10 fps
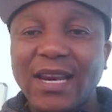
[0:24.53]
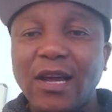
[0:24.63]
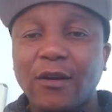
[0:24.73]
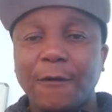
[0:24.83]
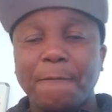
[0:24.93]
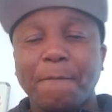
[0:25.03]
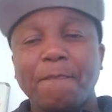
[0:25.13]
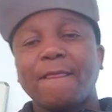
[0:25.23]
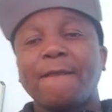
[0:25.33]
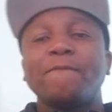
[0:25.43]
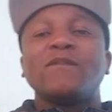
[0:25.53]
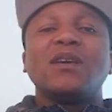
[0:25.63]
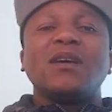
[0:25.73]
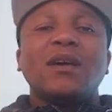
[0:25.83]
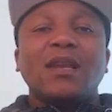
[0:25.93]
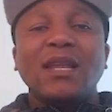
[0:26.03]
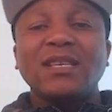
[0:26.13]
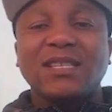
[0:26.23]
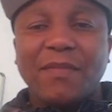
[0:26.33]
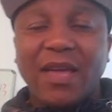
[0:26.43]
Hey, look,
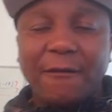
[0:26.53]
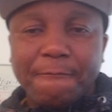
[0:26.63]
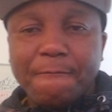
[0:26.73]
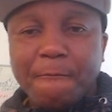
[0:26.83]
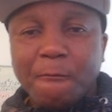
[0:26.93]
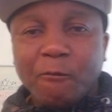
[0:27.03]
listen, man,